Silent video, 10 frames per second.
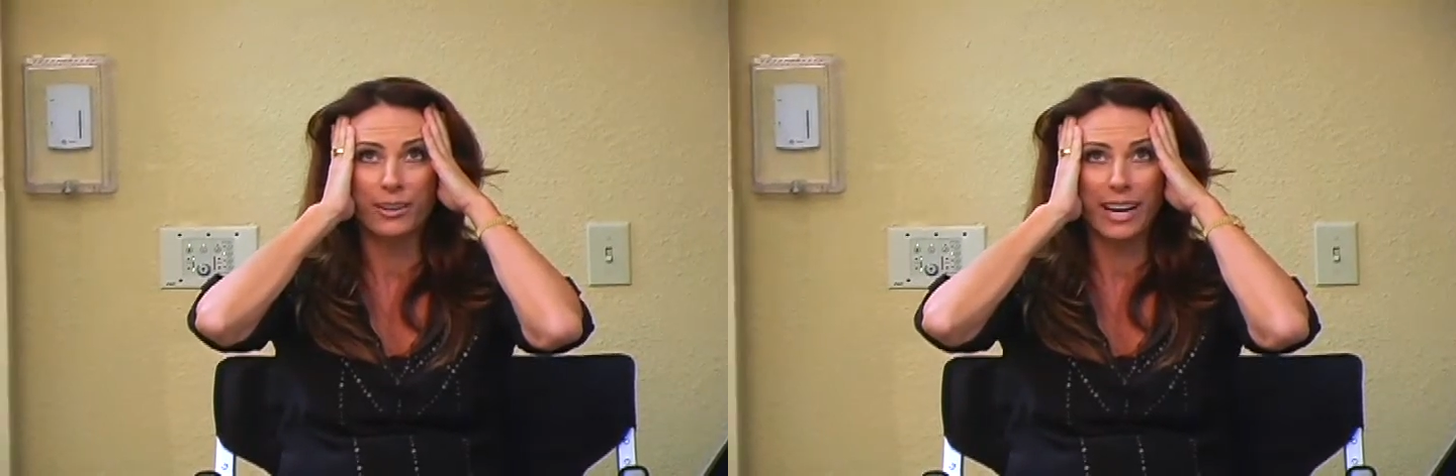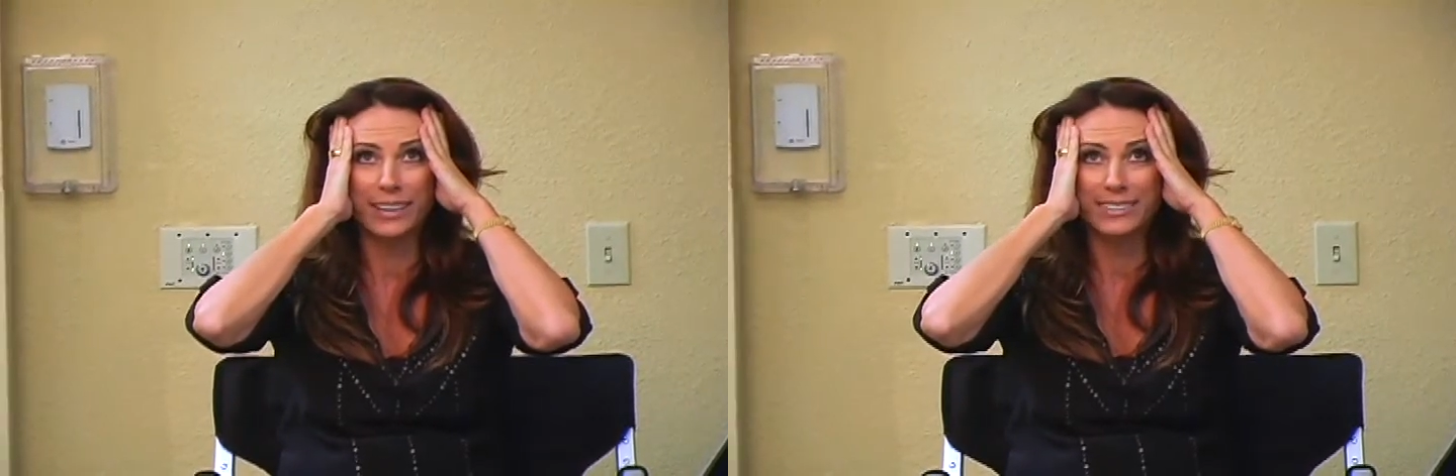
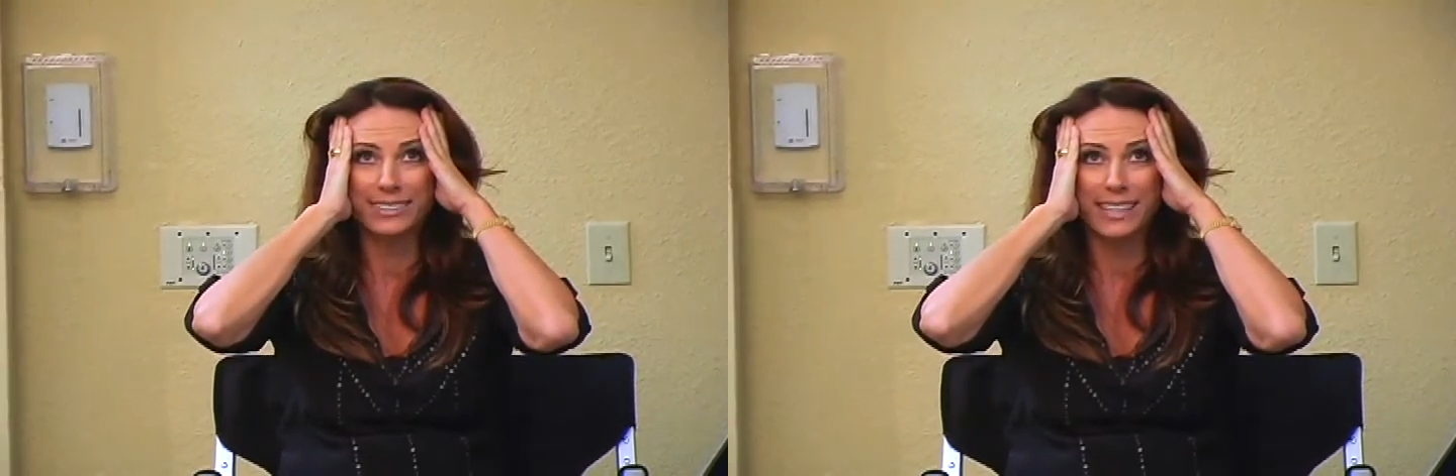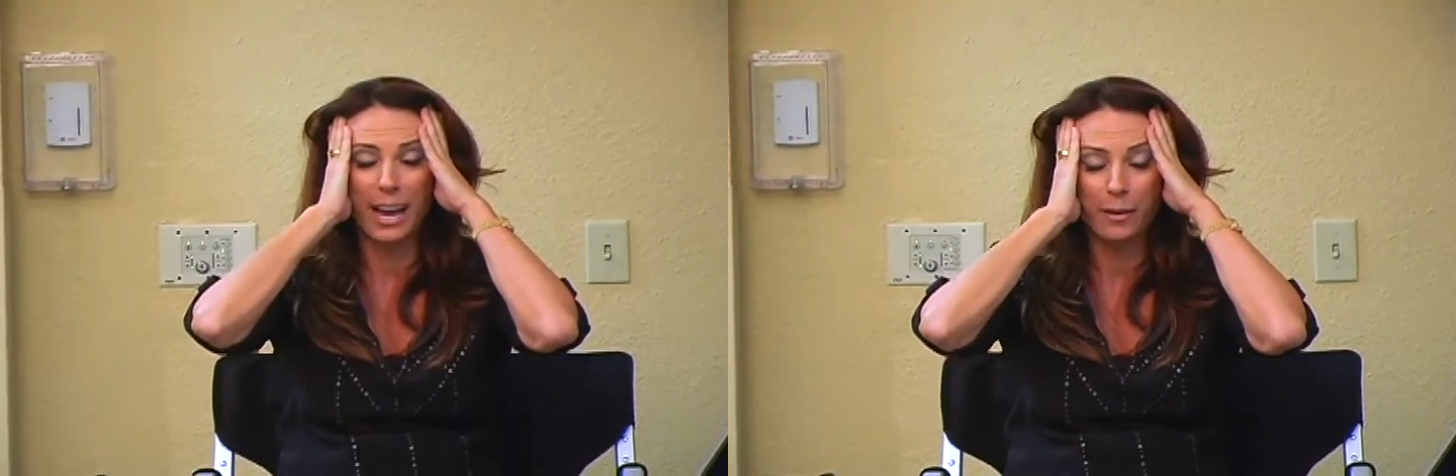or how did
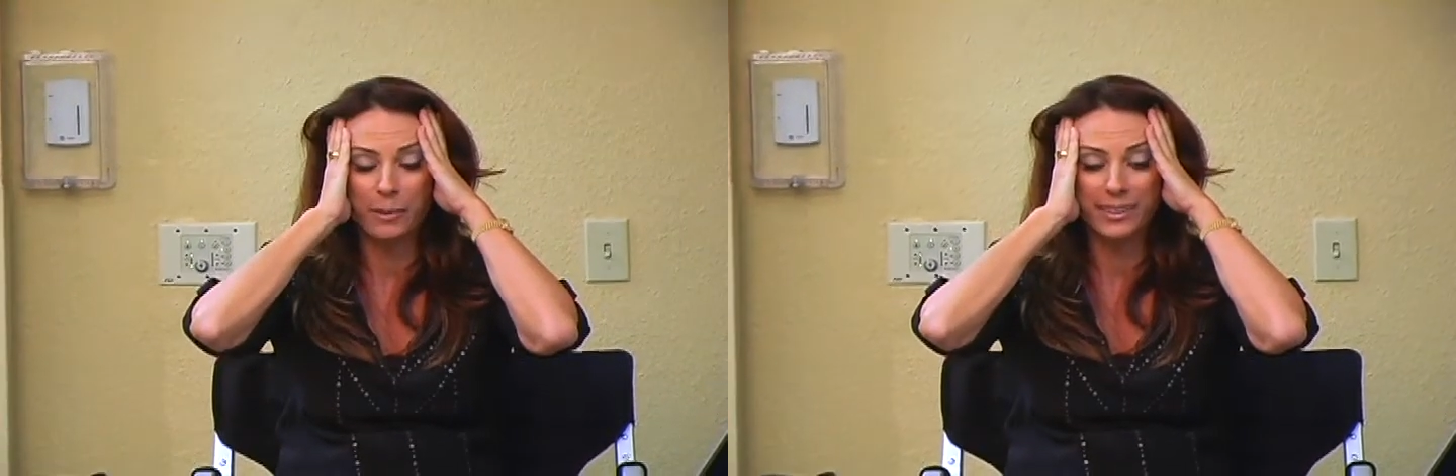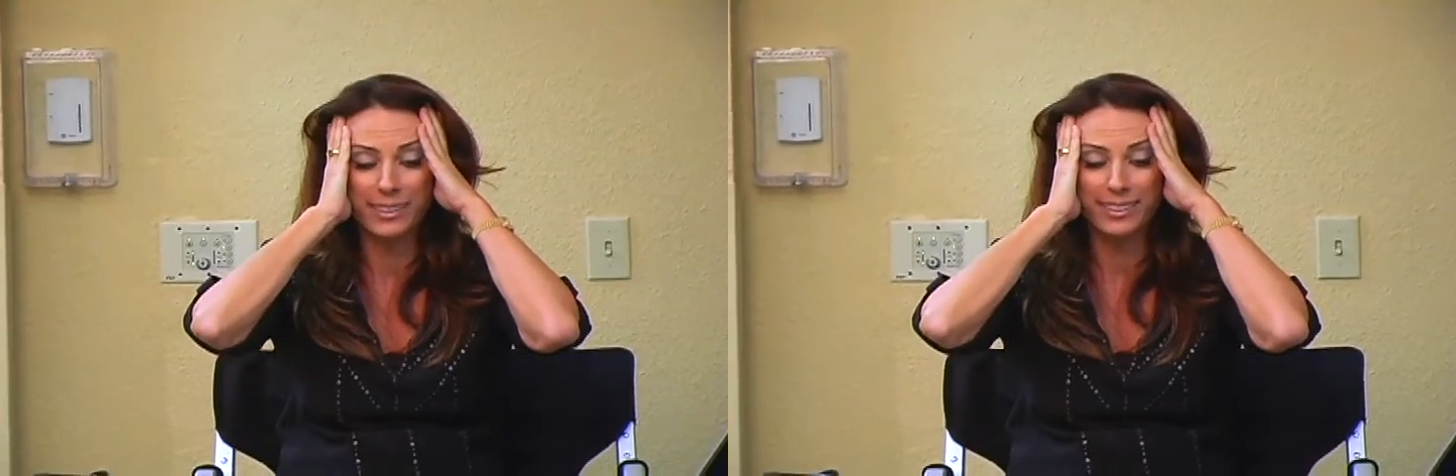this
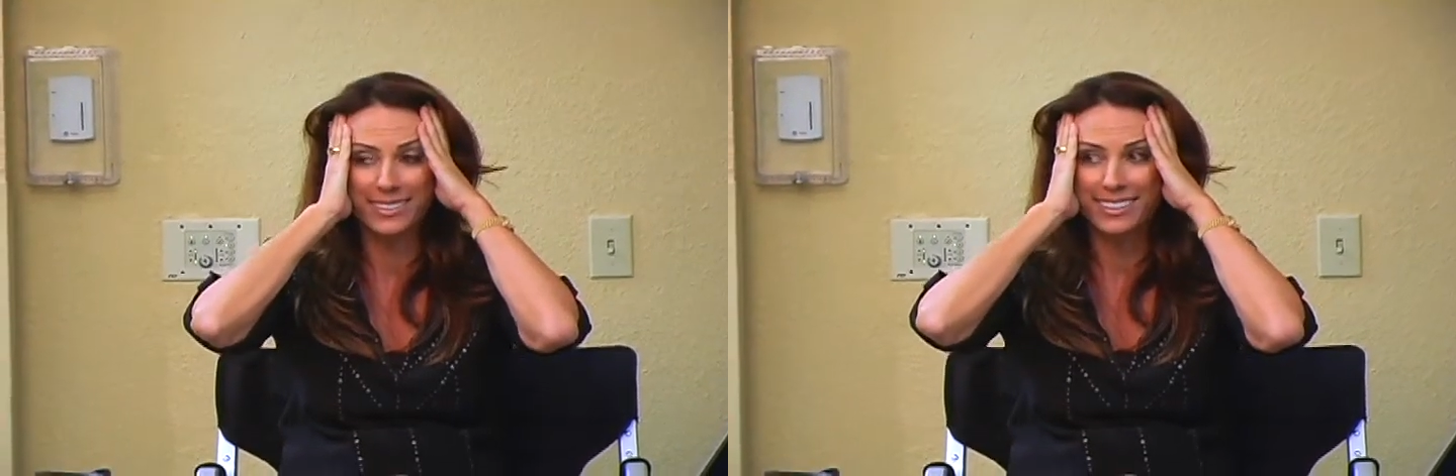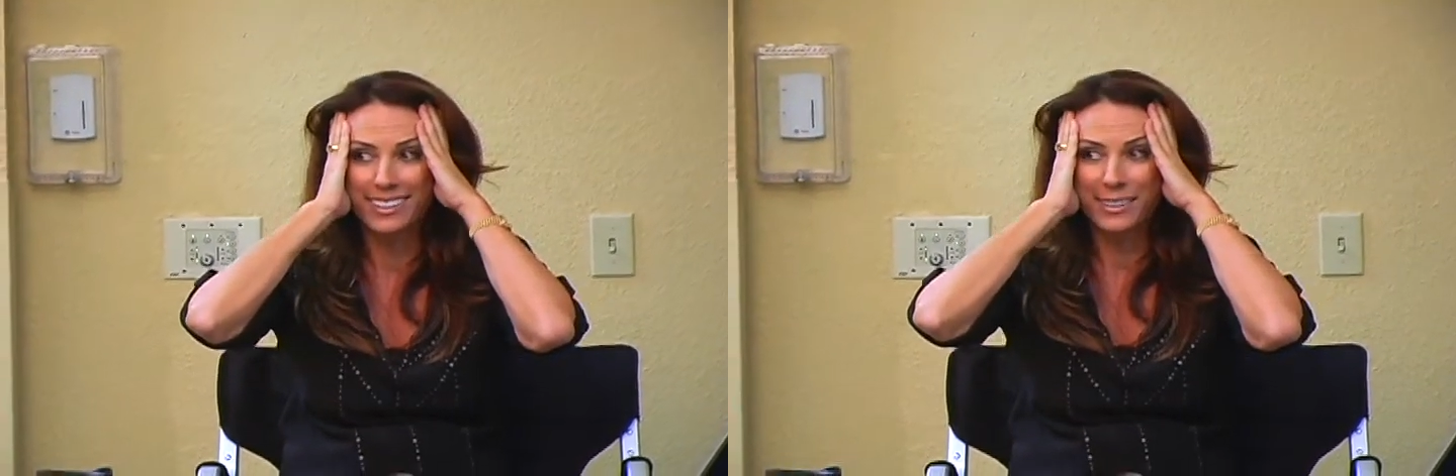happen?